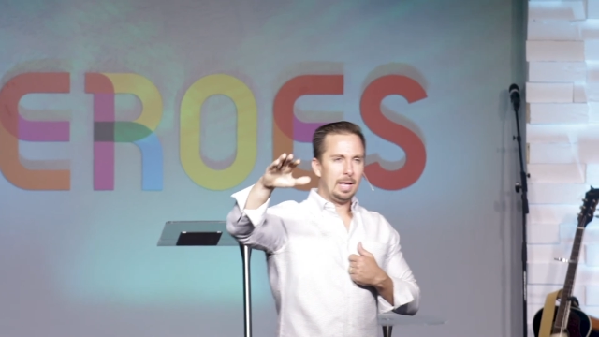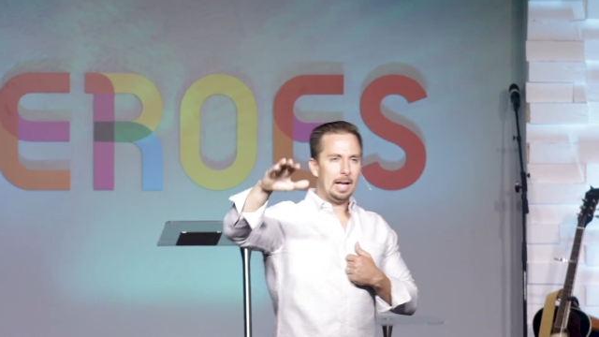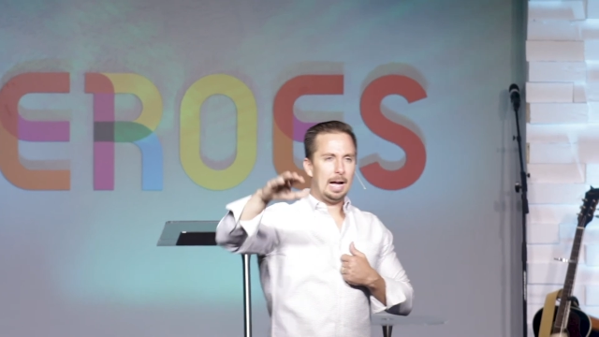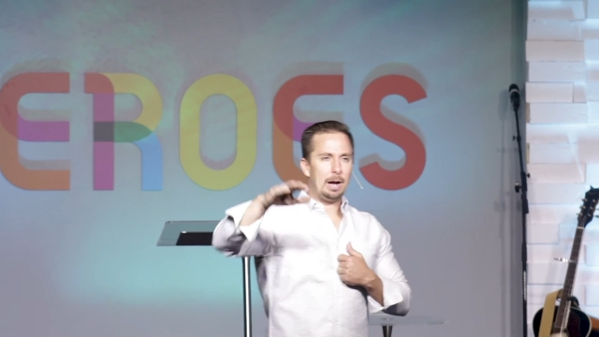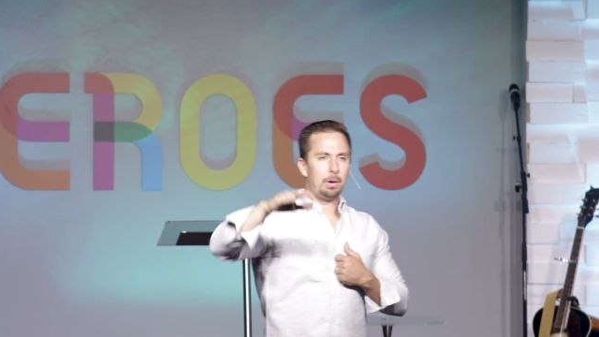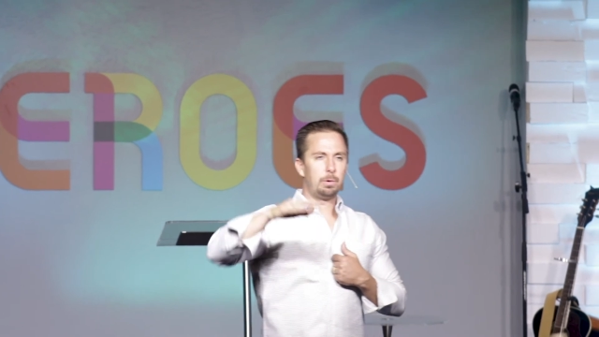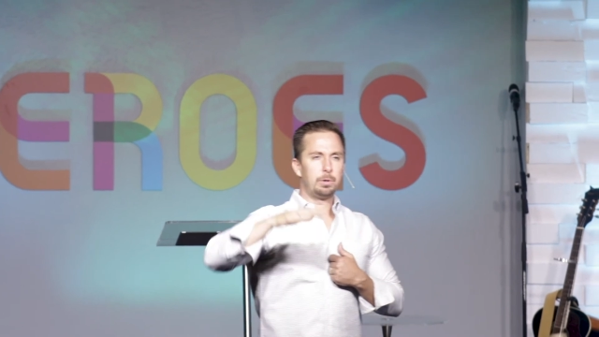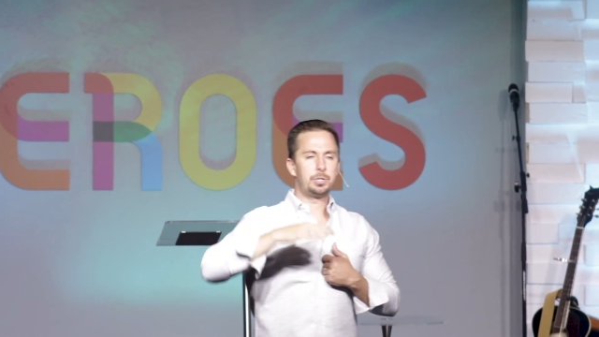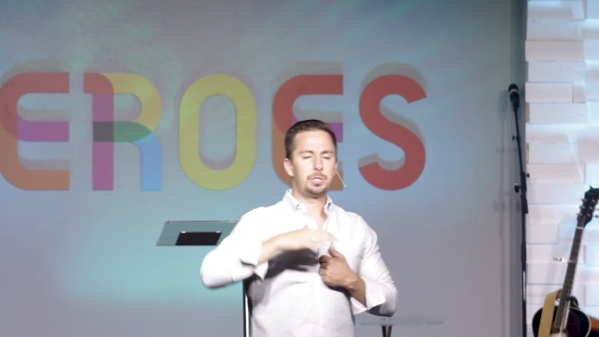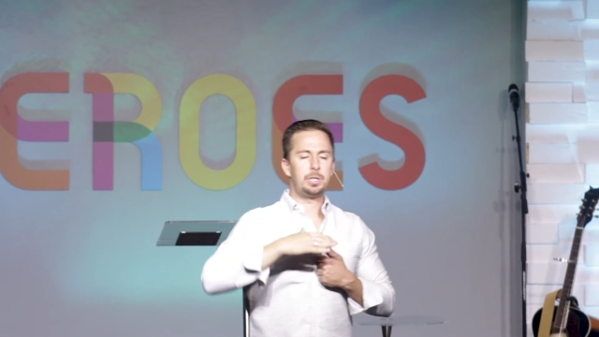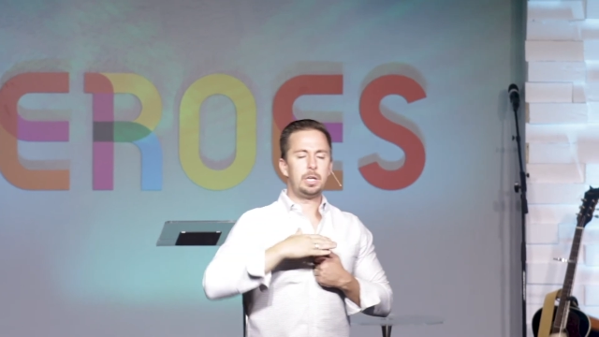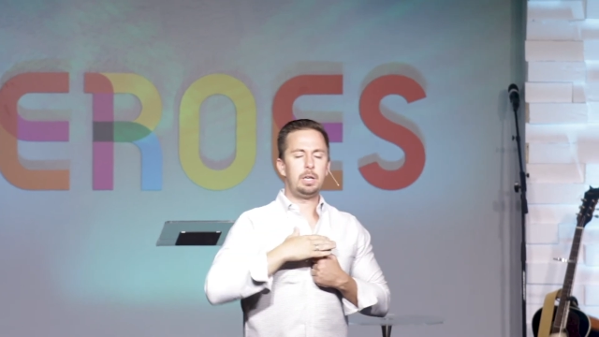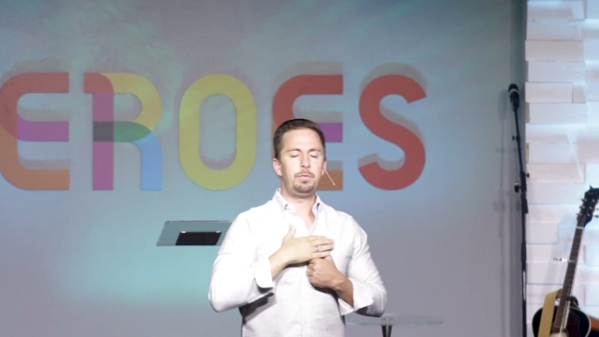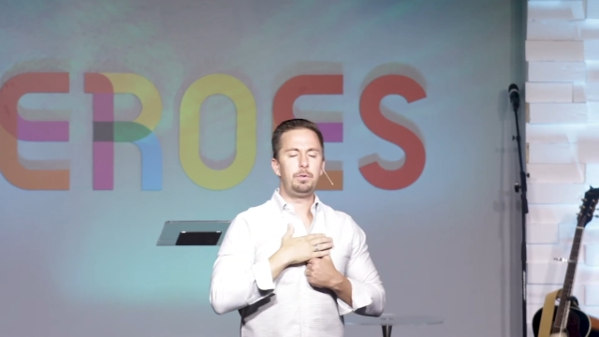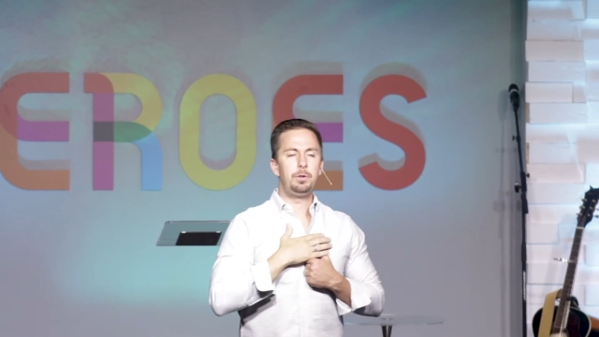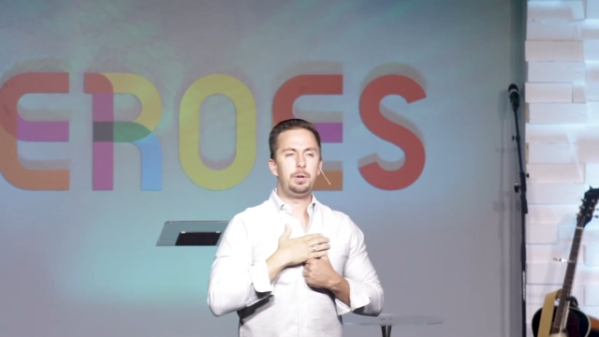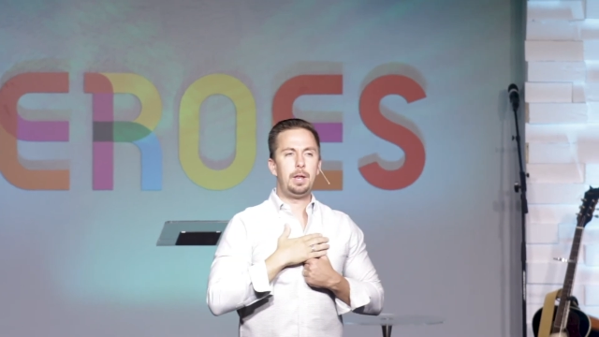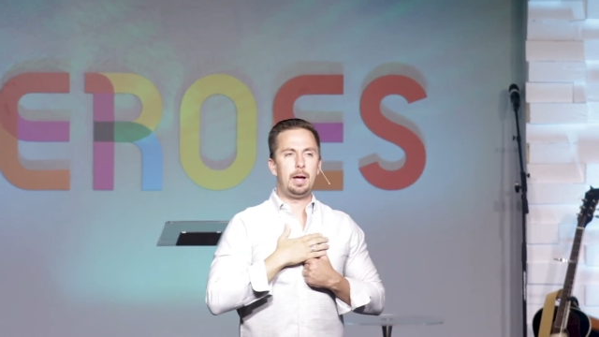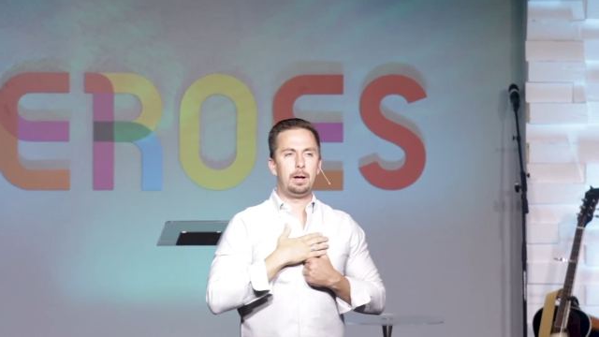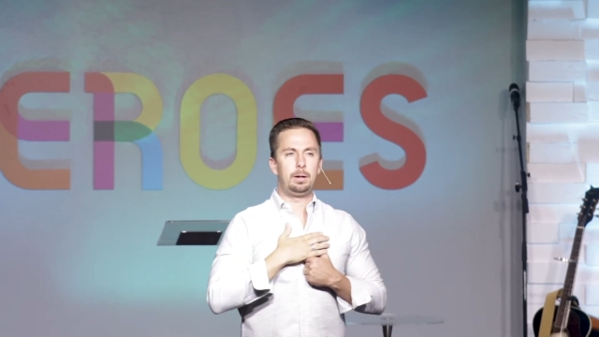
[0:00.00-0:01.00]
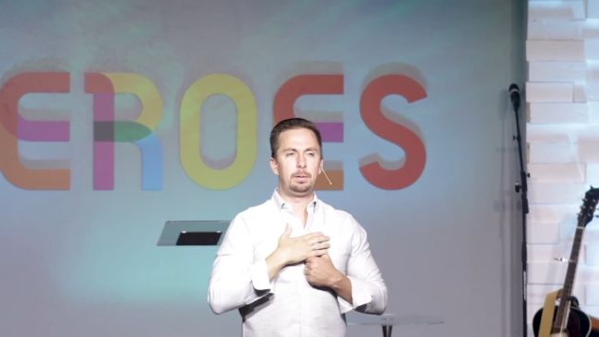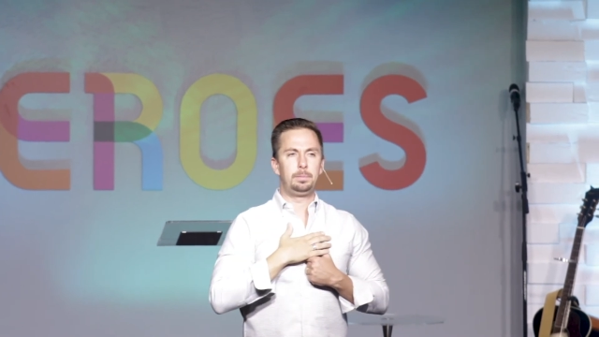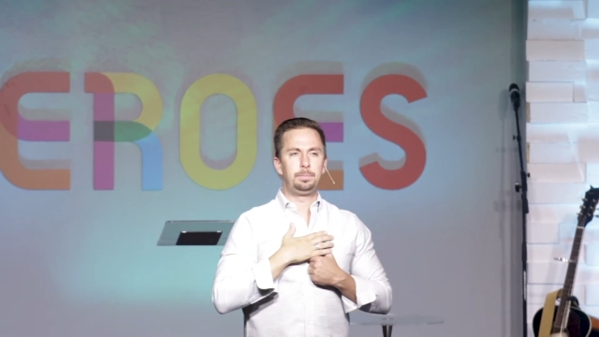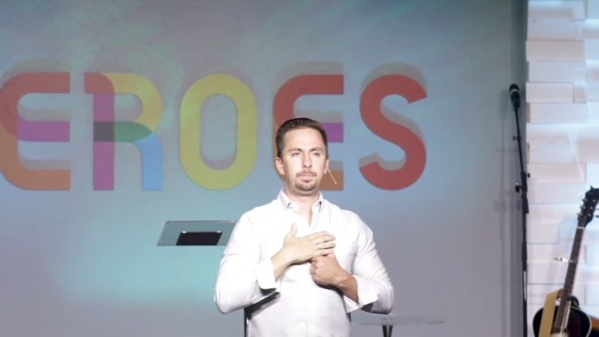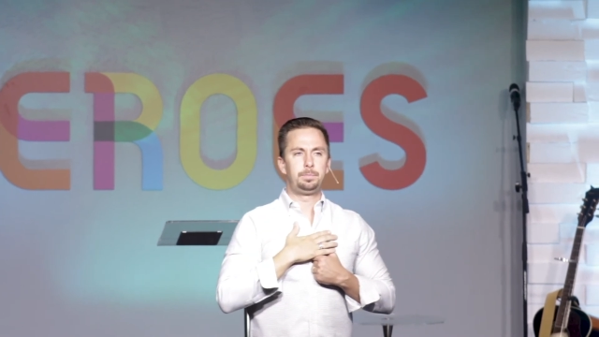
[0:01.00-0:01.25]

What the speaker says: I receive you now